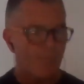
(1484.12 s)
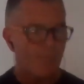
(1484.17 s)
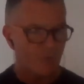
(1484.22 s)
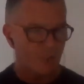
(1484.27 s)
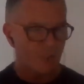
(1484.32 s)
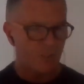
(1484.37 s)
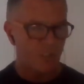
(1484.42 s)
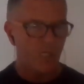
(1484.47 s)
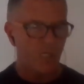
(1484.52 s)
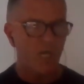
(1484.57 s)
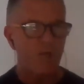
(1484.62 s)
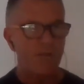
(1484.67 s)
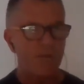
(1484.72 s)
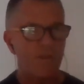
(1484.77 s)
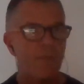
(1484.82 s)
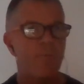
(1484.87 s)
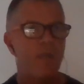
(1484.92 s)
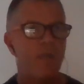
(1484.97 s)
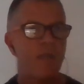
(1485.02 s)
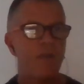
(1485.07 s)
the child
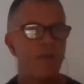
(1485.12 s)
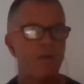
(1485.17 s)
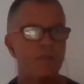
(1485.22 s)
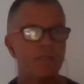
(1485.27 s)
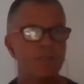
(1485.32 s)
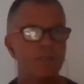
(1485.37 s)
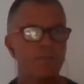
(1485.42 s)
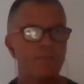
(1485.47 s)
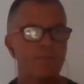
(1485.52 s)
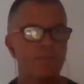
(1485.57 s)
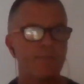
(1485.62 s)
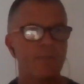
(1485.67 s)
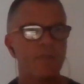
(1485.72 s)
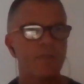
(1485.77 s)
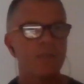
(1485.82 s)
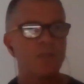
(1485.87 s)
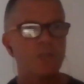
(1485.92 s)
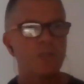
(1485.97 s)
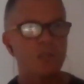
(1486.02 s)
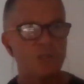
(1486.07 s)
and the parent.
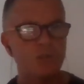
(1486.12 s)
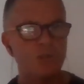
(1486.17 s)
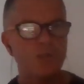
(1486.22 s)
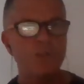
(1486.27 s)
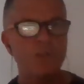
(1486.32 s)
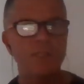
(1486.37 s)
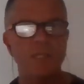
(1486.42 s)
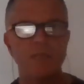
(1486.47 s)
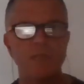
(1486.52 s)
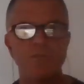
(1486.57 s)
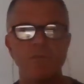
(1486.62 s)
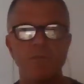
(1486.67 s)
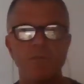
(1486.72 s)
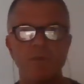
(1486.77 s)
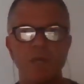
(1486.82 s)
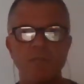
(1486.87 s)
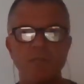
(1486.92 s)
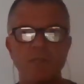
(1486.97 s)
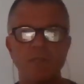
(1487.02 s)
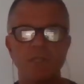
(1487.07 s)
You can use that
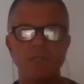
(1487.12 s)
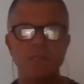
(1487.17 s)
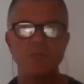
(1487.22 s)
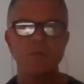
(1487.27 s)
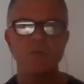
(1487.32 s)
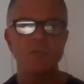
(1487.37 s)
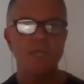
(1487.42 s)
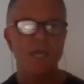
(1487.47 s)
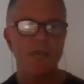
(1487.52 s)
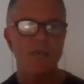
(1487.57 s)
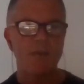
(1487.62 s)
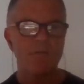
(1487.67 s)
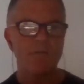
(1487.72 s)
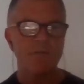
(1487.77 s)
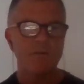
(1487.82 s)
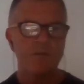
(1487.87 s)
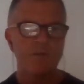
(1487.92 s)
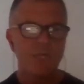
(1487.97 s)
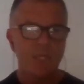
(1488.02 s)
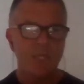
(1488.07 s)
information as we
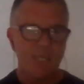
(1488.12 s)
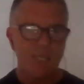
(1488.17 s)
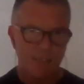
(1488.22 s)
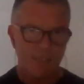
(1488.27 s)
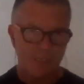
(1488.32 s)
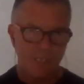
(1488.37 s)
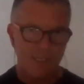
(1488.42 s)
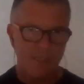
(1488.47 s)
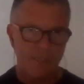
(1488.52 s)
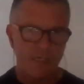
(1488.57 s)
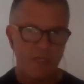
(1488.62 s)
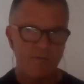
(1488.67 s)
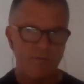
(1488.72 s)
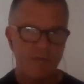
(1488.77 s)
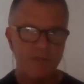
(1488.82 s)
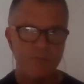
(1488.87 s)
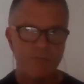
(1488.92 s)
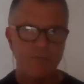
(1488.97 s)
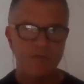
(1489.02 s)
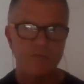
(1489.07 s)
have and I've
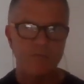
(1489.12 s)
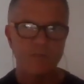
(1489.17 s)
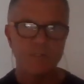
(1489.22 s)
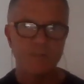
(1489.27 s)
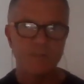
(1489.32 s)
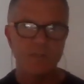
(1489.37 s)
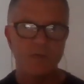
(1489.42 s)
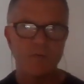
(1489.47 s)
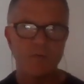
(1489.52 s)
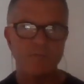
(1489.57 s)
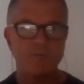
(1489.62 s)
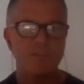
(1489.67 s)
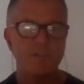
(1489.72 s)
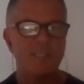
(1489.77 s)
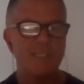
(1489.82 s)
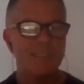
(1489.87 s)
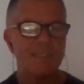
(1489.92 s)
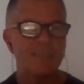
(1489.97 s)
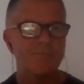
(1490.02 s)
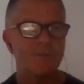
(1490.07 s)
had the privilege of,
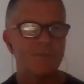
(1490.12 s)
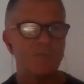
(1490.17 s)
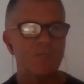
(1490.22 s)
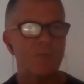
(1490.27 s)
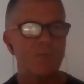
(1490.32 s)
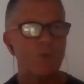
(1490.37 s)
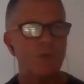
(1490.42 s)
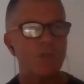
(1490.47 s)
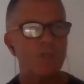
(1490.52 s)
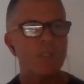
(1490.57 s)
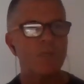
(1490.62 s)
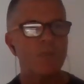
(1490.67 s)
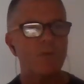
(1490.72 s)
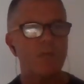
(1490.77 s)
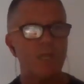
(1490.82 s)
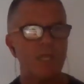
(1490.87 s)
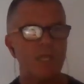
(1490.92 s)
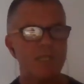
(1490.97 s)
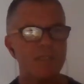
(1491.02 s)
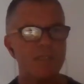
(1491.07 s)
when working
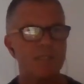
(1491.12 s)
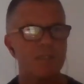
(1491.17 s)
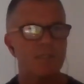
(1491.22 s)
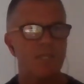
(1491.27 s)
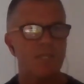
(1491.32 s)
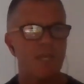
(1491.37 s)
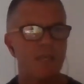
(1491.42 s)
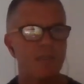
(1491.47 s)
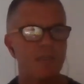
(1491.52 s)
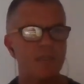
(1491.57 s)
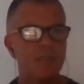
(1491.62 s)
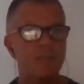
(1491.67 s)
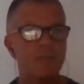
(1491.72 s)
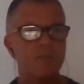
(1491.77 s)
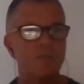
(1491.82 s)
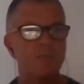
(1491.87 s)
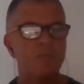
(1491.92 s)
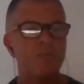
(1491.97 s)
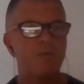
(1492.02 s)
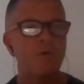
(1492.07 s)
with Anthony,
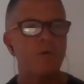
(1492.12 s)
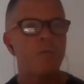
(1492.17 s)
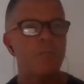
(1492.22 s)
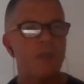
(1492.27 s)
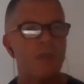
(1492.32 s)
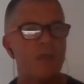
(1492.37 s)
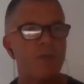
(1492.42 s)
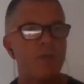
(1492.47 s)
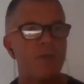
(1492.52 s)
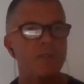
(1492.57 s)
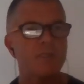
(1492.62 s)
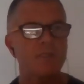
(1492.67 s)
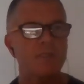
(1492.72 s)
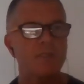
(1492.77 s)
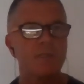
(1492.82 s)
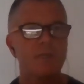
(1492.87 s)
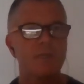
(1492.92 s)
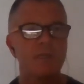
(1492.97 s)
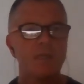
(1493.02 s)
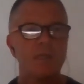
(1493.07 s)
to inform
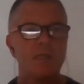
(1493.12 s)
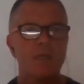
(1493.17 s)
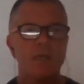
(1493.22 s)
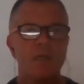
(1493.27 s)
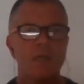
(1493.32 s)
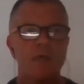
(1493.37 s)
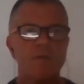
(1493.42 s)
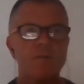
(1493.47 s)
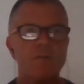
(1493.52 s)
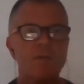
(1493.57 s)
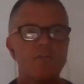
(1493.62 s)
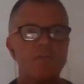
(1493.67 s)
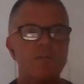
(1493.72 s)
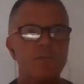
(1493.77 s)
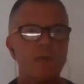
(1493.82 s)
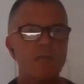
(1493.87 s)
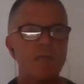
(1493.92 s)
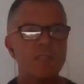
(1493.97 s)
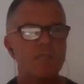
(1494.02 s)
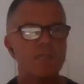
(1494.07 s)
parents of the
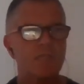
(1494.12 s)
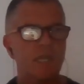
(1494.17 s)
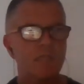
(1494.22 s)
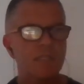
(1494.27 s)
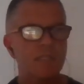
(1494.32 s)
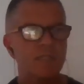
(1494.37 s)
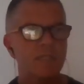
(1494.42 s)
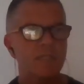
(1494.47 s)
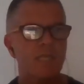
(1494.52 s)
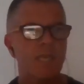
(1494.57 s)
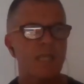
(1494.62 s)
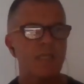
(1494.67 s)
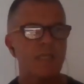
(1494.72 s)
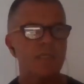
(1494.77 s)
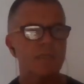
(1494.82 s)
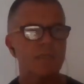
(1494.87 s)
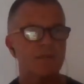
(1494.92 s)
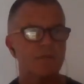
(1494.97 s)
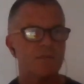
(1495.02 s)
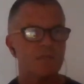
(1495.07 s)
information, the
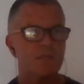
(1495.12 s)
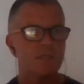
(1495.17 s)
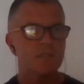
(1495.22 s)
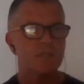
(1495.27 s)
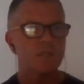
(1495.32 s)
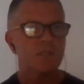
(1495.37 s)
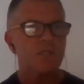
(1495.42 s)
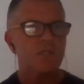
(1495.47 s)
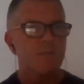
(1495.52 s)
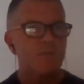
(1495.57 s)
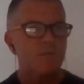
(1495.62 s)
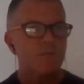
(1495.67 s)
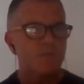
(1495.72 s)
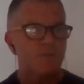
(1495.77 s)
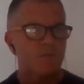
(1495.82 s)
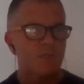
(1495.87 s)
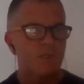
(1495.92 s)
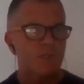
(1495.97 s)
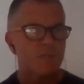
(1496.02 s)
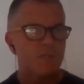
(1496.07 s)
understanding of the achievements
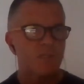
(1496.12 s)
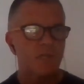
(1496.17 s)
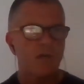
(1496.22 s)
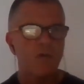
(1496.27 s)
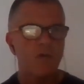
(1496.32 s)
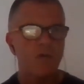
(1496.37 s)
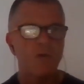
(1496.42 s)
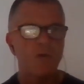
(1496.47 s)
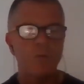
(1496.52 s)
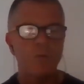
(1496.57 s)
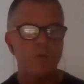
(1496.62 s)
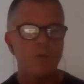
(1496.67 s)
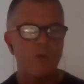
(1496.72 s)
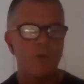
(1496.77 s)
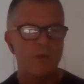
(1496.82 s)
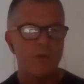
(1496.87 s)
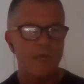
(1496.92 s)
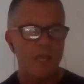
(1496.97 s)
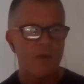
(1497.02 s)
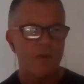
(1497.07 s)
of their child,
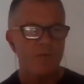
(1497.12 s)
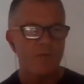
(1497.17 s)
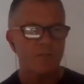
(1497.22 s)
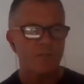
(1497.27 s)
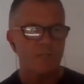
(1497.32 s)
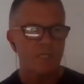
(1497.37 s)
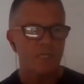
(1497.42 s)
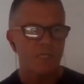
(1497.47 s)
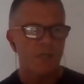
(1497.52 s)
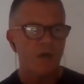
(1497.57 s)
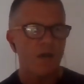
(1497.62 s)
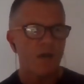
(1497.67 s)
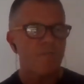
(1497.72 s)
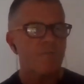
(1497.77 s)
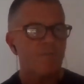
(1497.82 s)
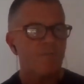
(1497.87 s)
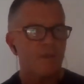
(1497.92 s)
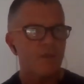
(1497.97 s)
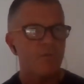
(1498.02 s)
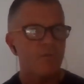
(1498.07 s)
the areas of their
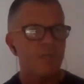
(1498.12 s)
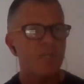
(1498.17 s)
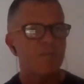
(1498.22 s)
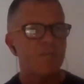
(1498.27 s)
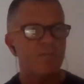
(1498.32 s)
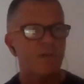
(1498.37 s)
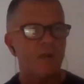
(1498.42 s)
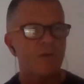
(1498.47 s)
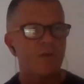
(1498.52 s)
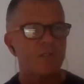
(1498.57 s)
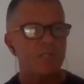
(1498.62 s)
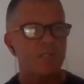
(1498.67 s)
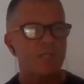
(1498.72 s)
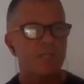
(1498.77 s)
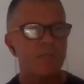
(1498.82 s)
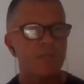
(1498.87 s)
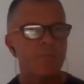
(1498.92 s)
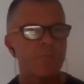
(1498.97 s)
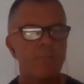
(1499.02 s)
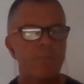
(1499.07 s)
life that they're really
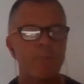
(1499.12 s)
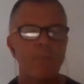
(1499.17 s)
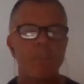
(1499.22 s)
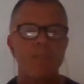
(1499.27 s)
flourishing,